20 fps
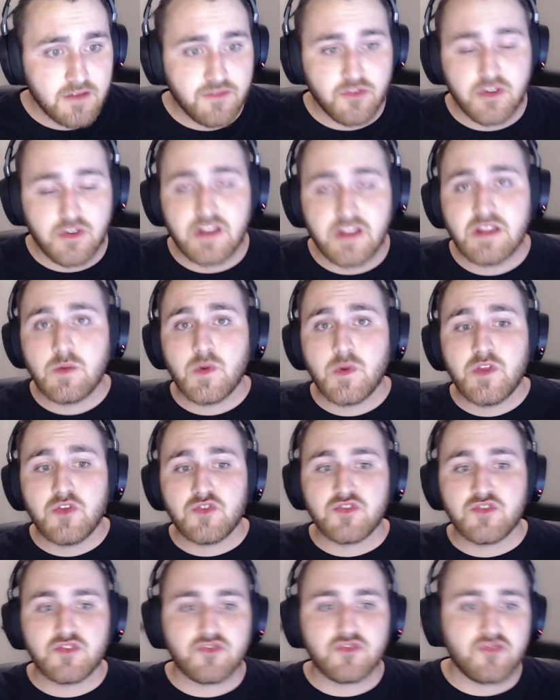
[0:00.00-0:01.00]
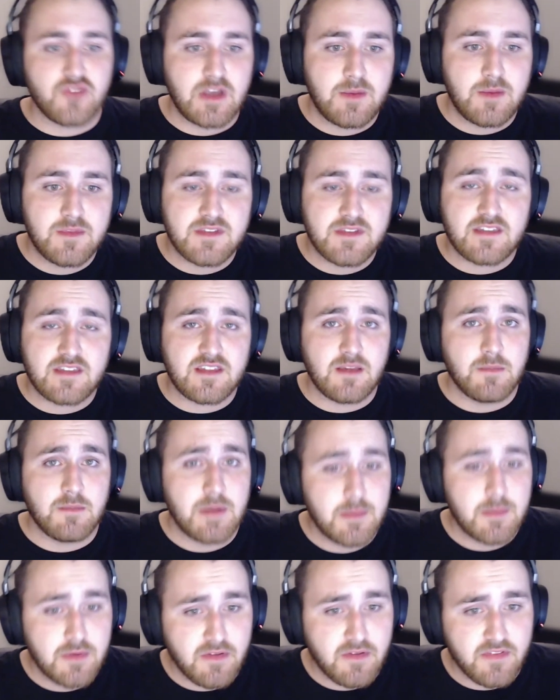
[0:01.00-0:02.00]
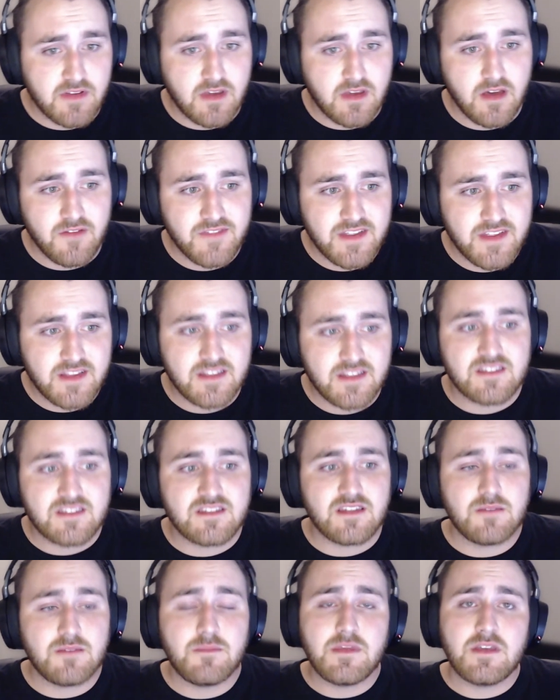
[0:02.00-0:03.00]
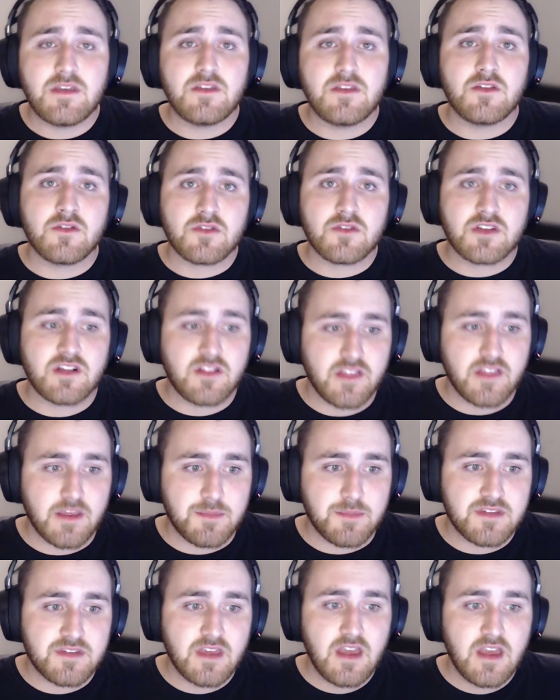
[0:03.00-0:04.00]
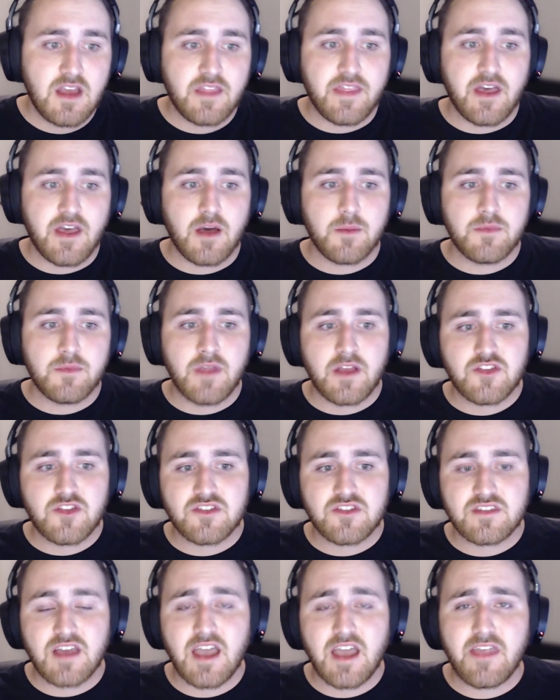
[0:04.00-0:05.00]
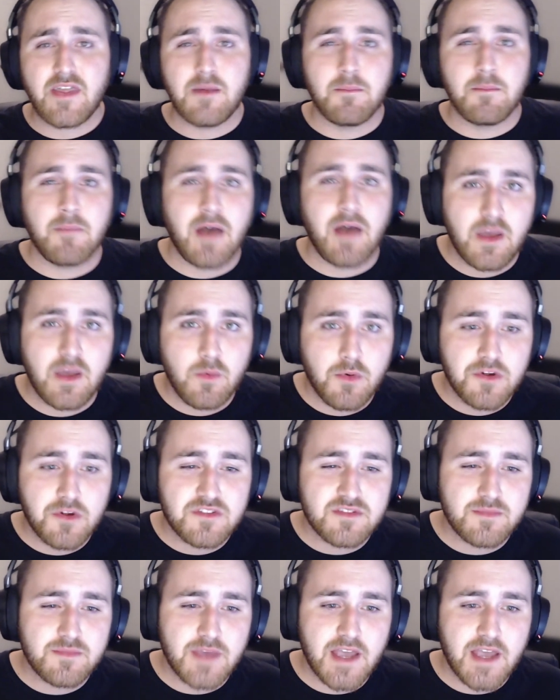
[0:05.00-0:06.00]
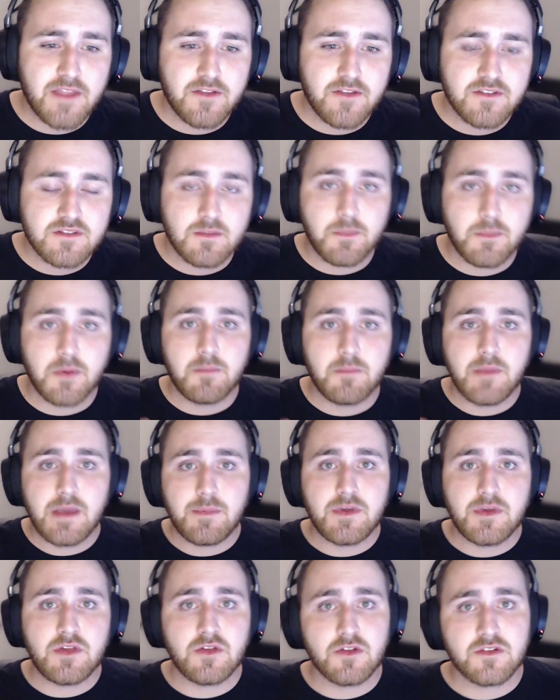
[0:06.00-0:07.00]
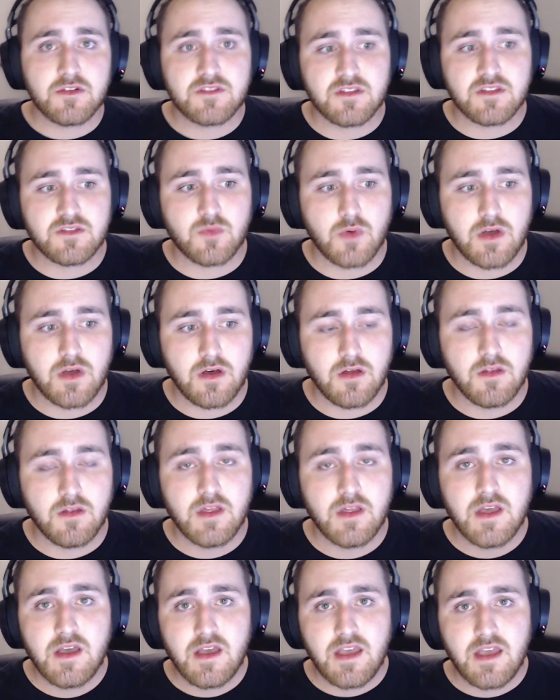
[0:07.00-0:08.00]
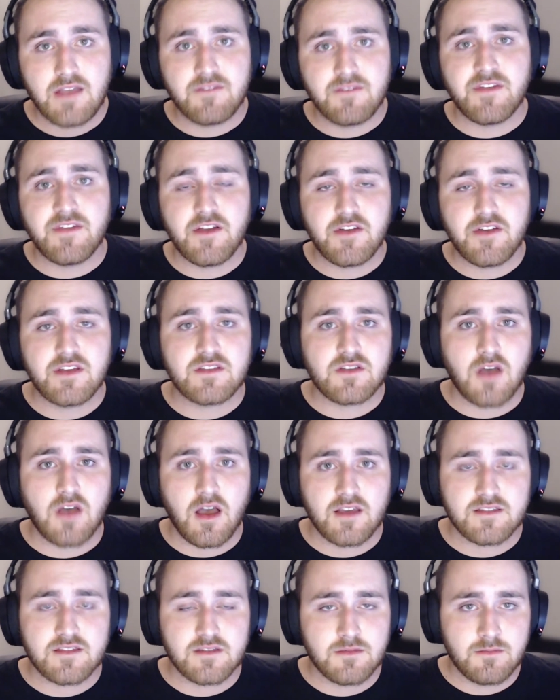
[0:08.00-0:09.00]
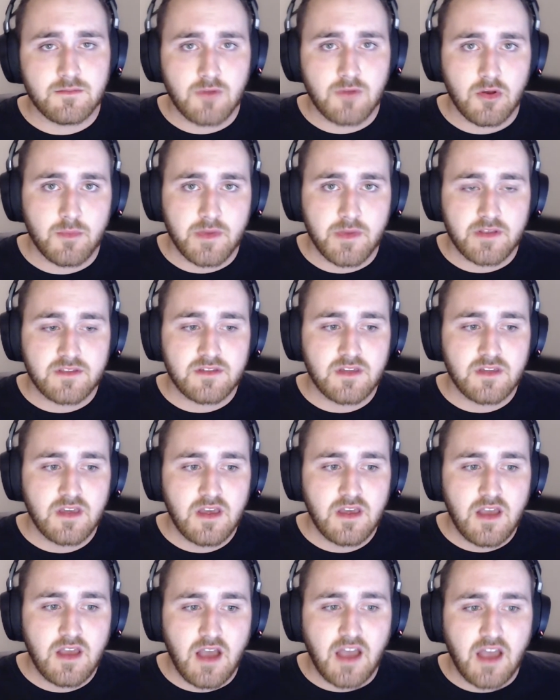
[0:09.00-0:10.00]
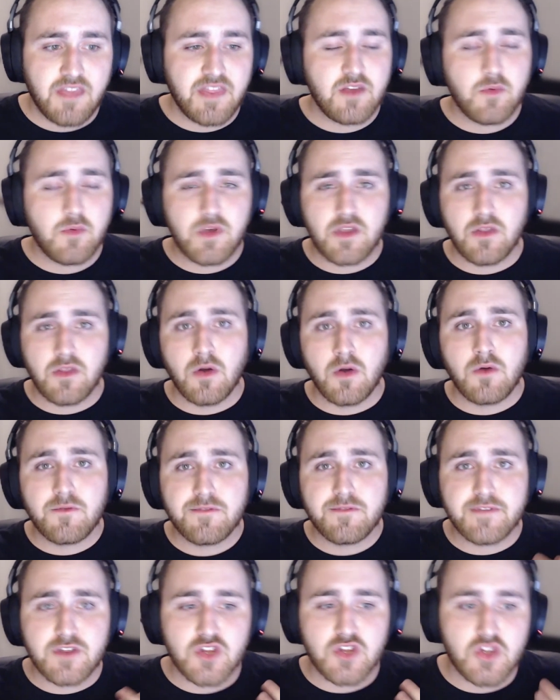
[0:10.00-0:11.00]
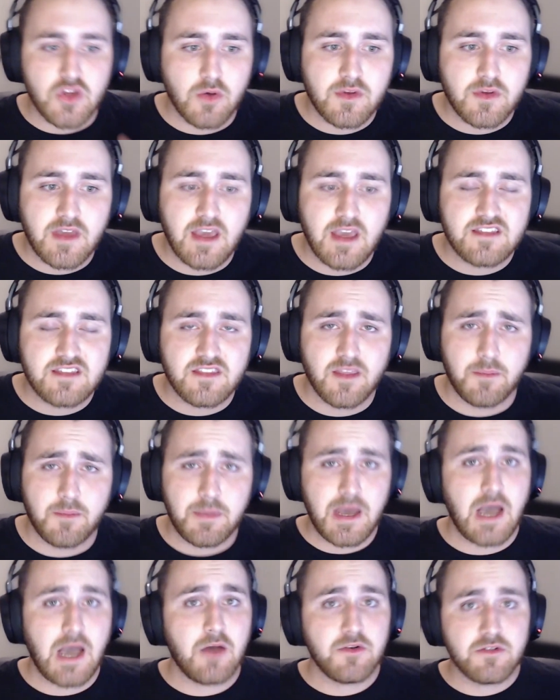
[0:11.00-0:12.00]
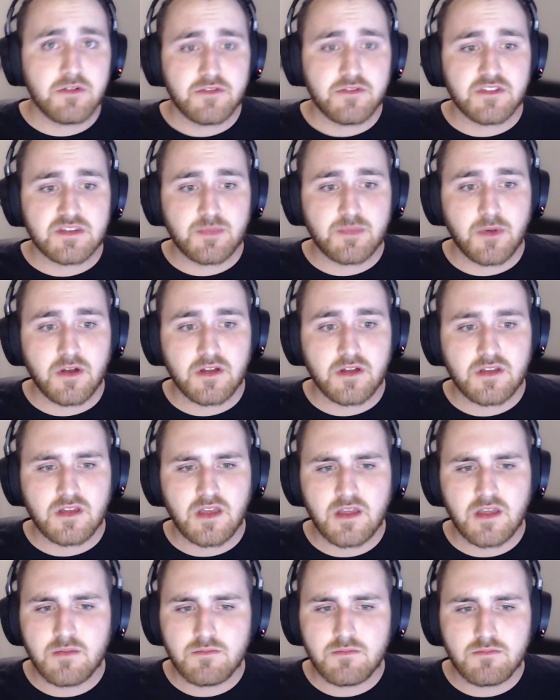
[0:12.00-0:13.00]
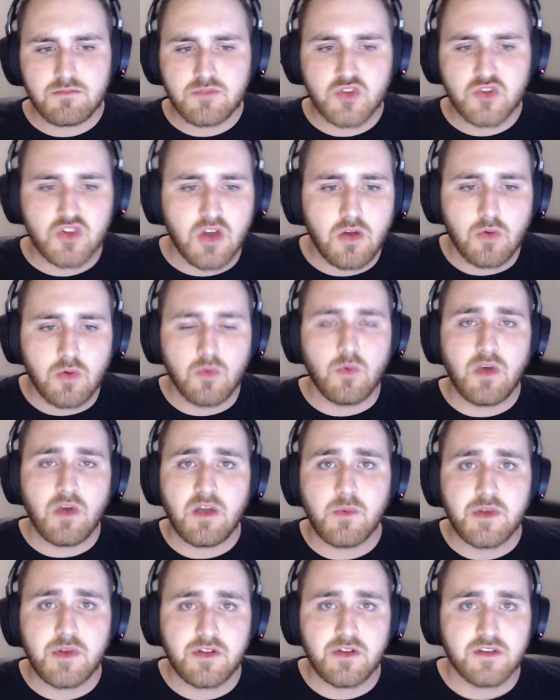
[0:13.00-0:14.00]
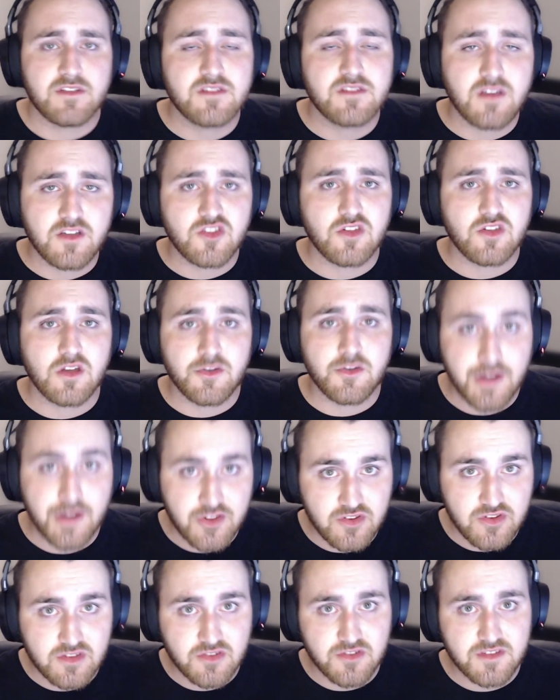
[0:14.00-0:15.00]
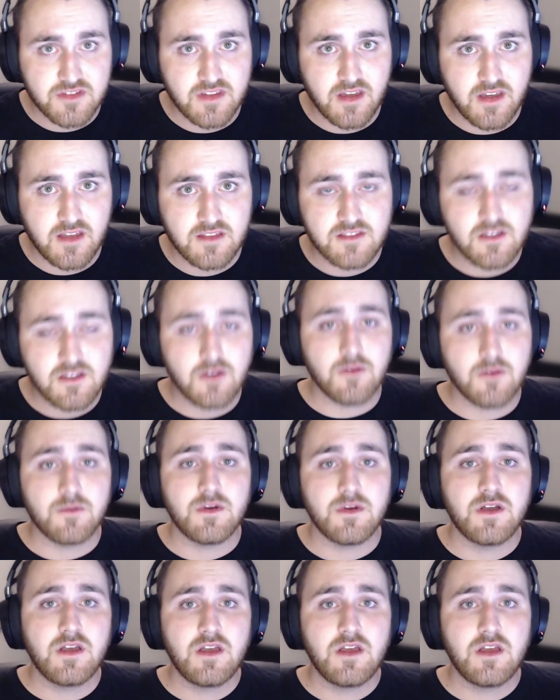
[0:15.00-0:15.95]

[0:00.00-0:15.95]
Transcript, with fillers: For anyone who streams as a member of the Covenant, send me your clips to help not just highlight my wars and battles, but maybe yours as well, in various awesome moments. I think we can hopefully showcase the power of the spark and show why we are on such a righteous crusade. So,